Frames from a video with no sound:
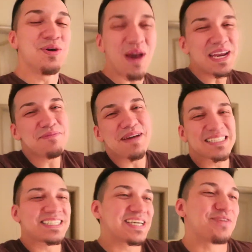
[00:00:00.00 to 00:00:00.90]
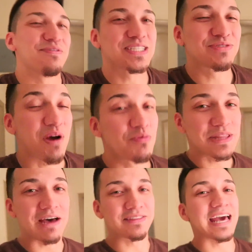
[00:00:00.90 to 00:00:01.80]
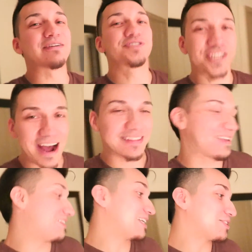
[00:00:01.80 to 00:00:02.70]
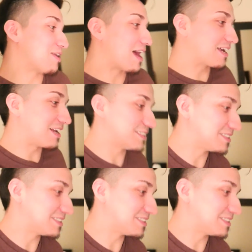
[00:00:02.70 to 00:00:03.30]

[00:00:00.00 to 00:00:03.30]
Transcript: You ain't a Mexican restaurant without that horchata. That's all I gotta